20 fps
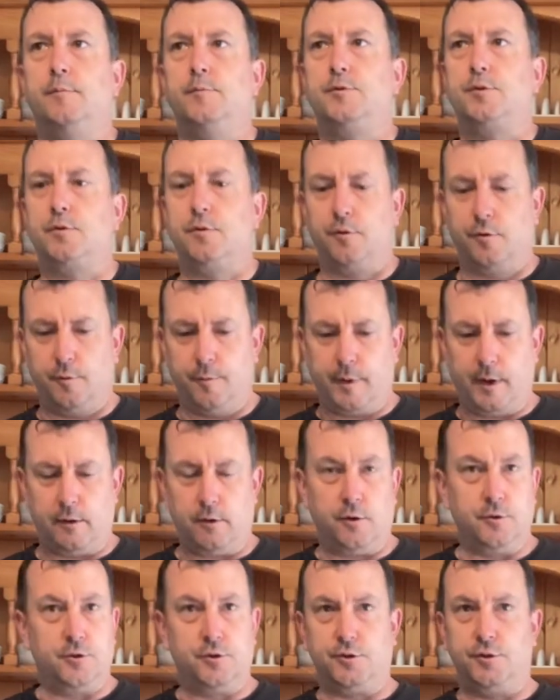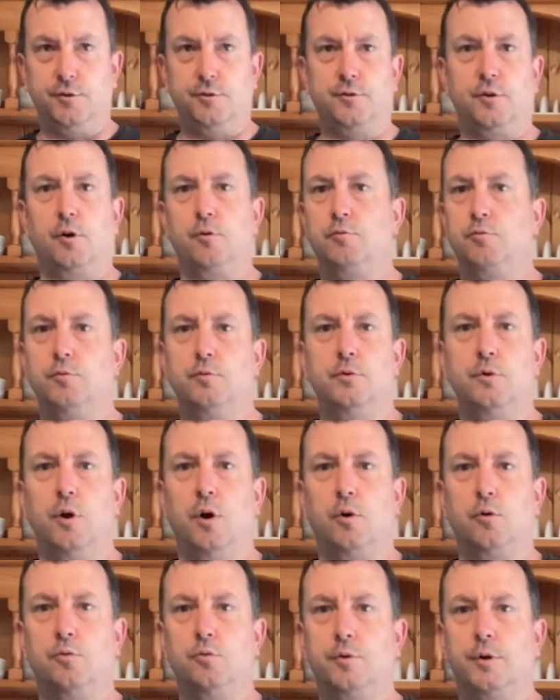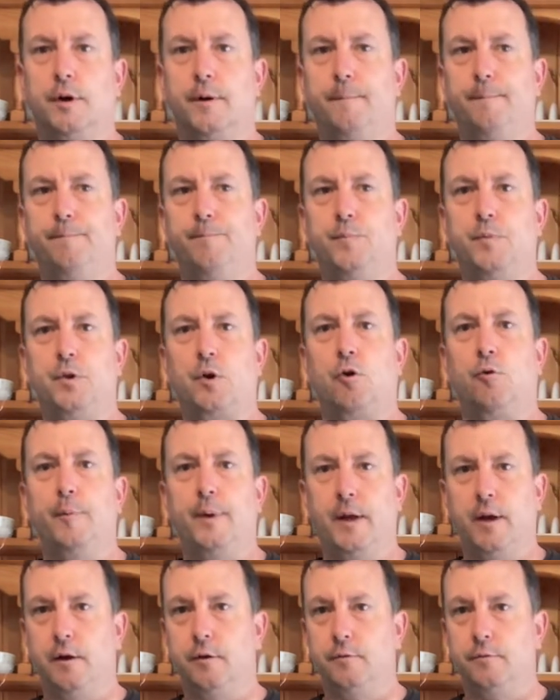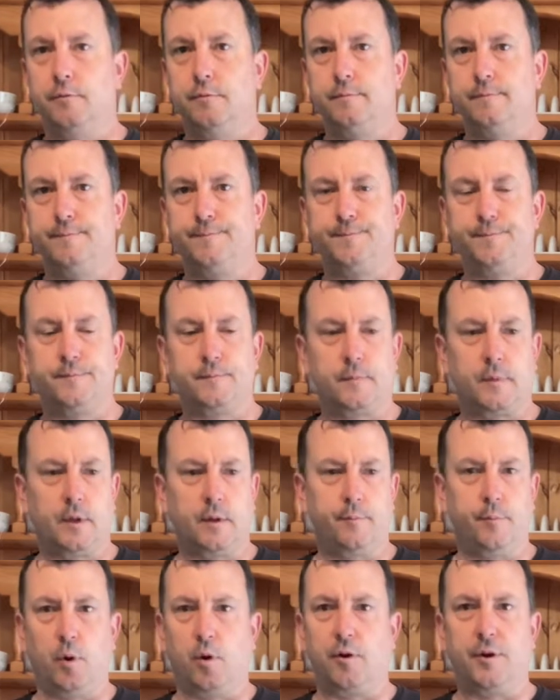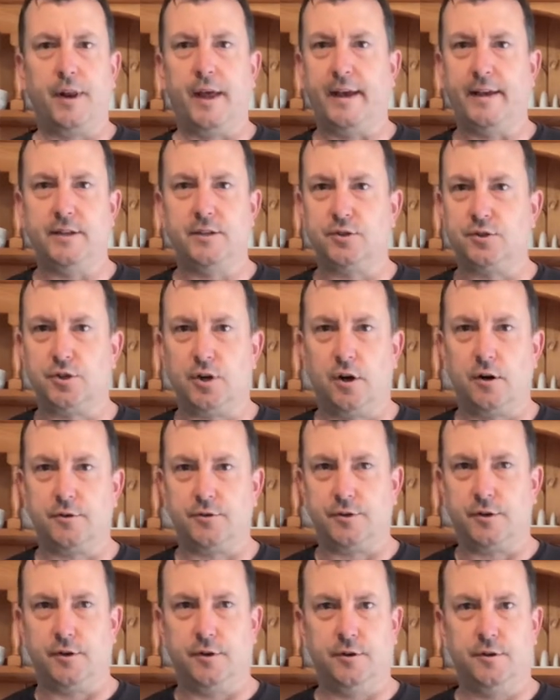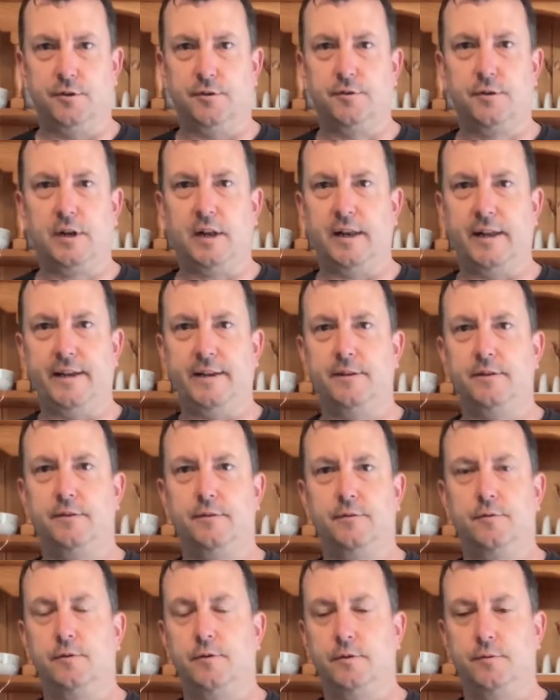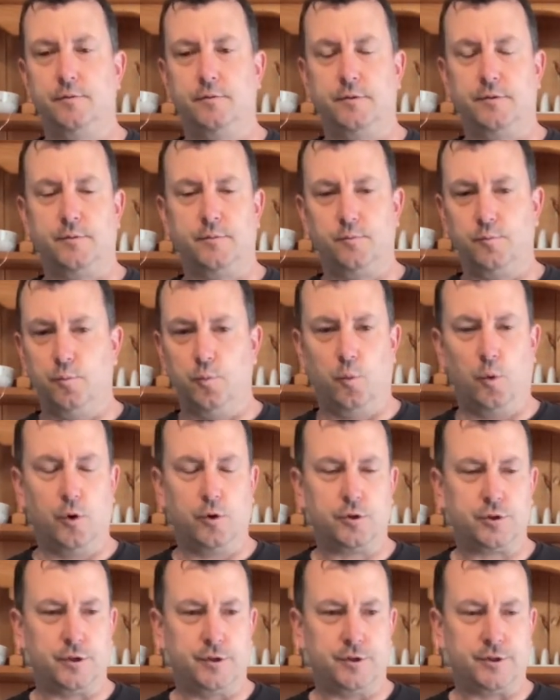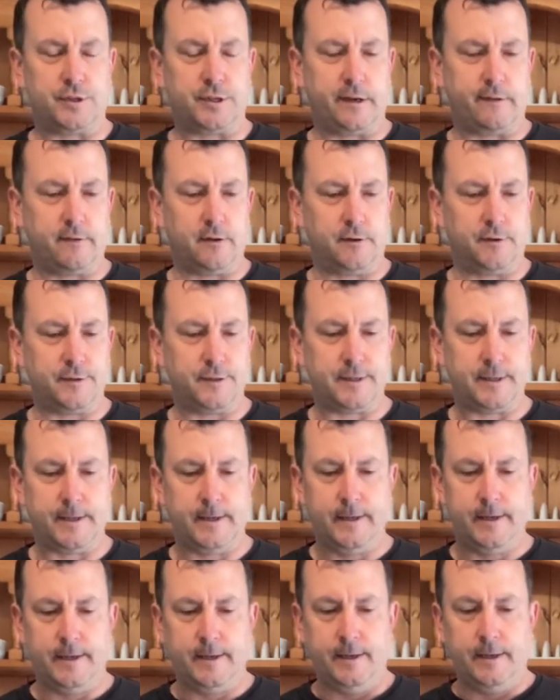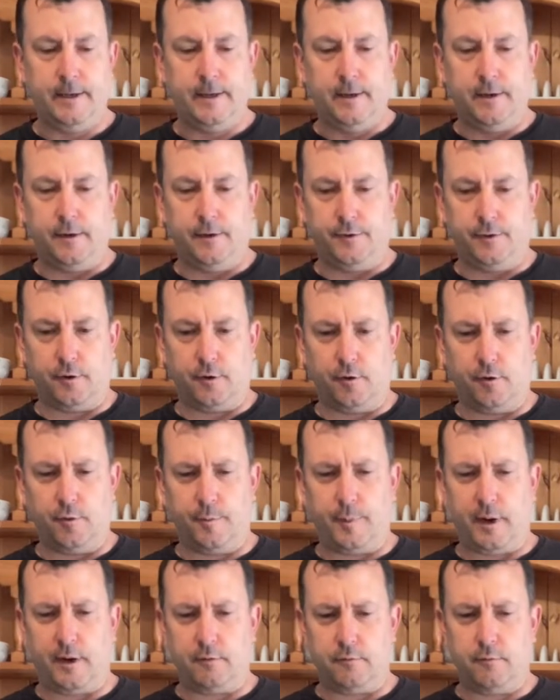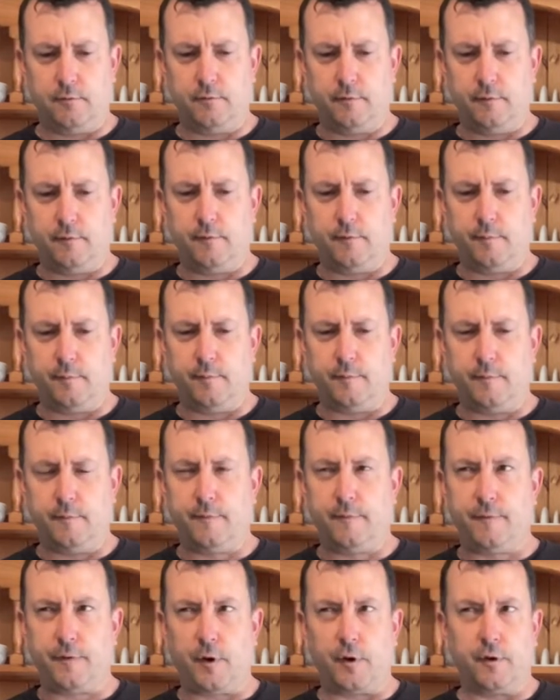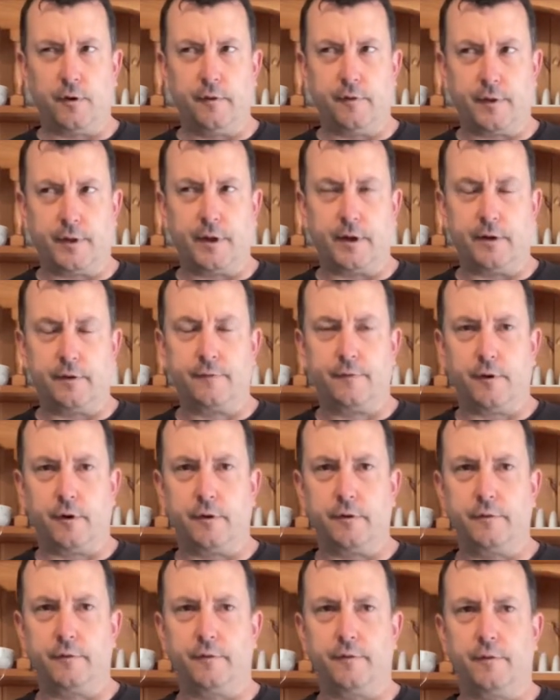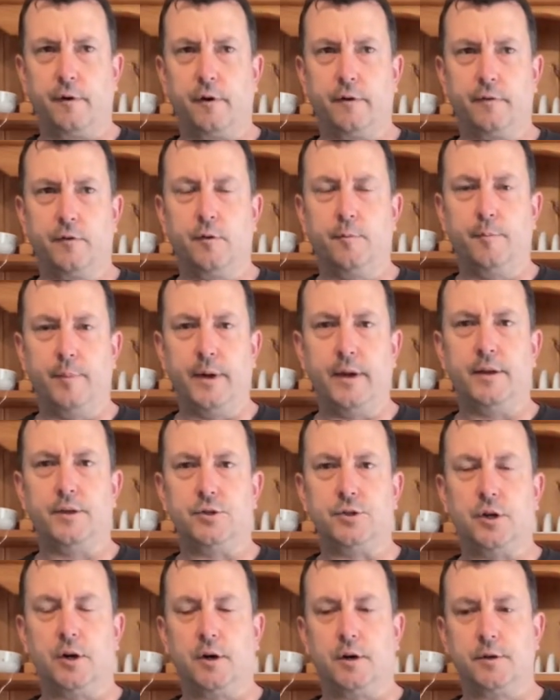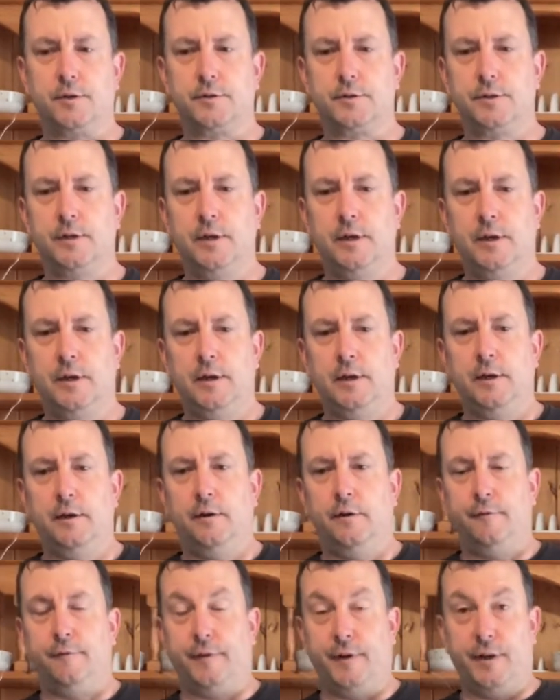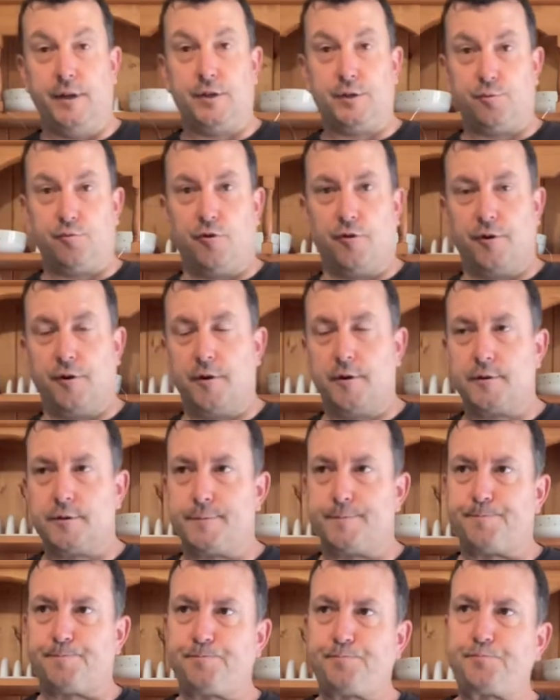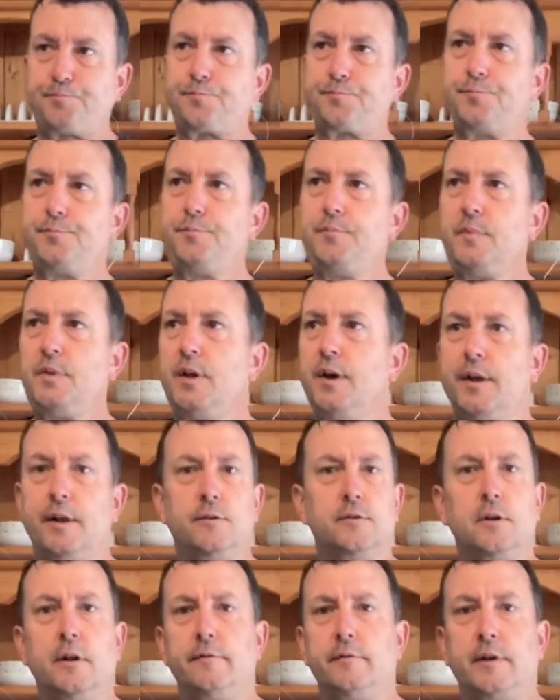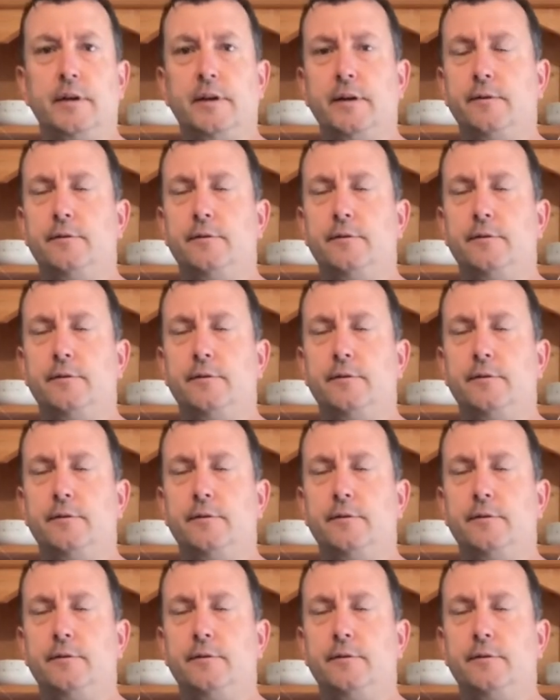So I just used old Dolmio bolognese jars that I had cleaned and washed and sterilised, and I got about 5 and a bit jars finished product, and it was lovely.